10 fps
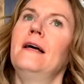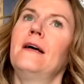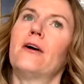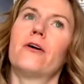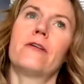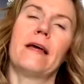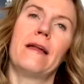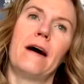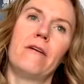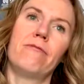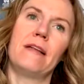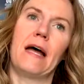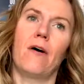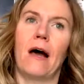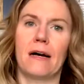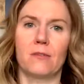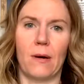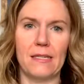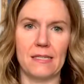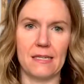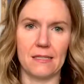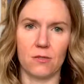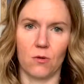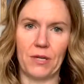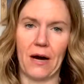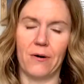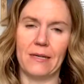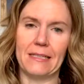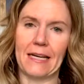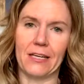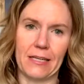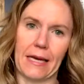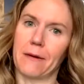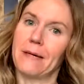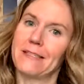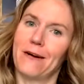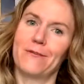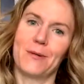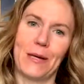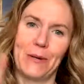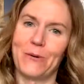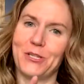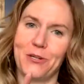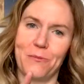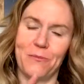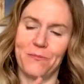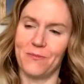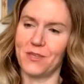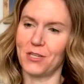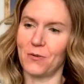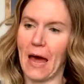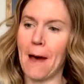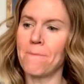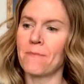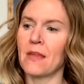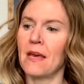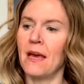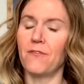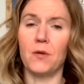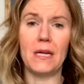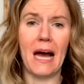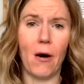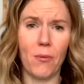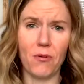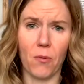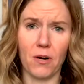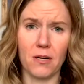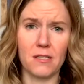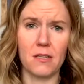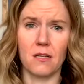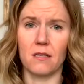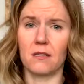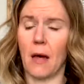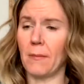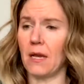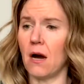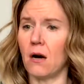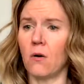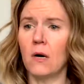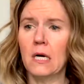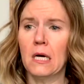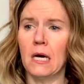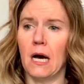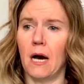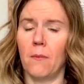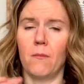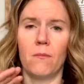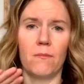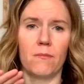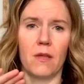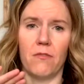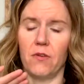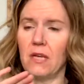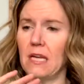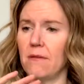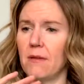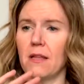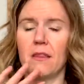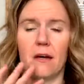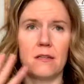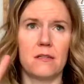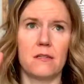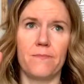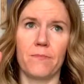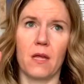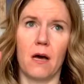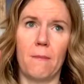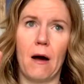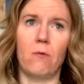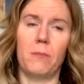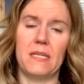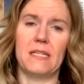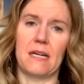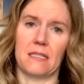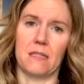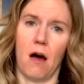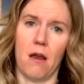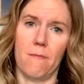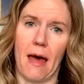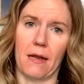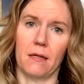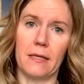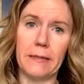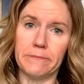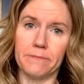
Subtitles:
early enough and now XYZ is sold out, and I could kick myself. So I don't want you to do that. If you need help with orders, let me know. If you need, the amount will be deducted automatically